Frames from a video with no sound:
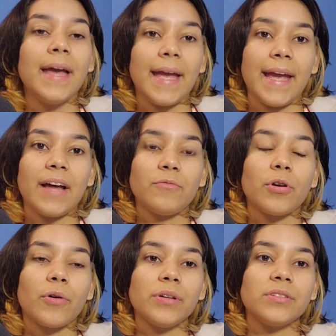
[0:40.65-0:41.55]
and we're
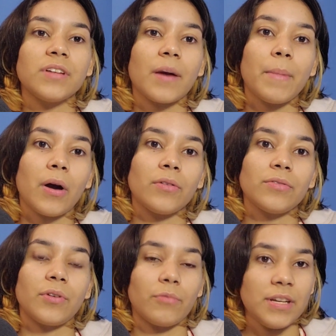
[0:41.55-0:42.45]
going to talk about
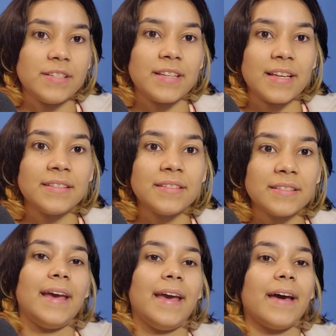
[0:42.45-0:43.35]
the
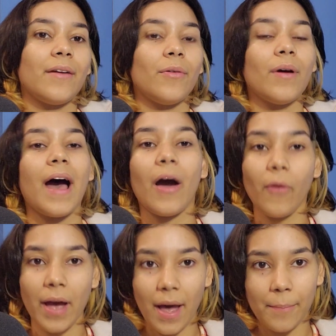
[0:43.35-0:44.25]
reasons and how
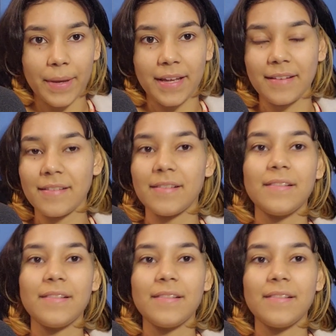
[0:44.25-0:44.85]
it happened,